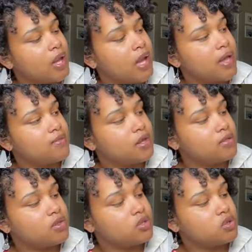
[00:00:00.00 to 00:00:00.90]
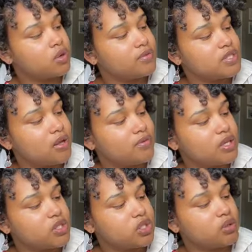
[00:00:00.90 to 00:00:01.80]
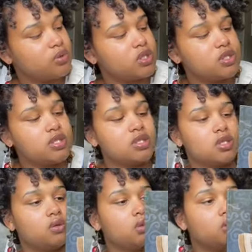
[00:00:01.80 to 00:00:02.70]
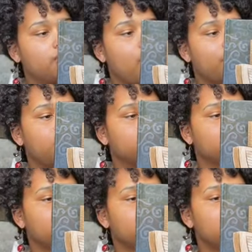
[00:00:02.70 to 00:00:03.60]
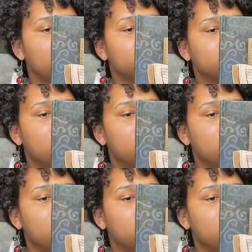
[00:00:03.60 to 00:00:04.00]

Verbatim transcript: And then The Door of Salvation, which is this cute little pop-up book that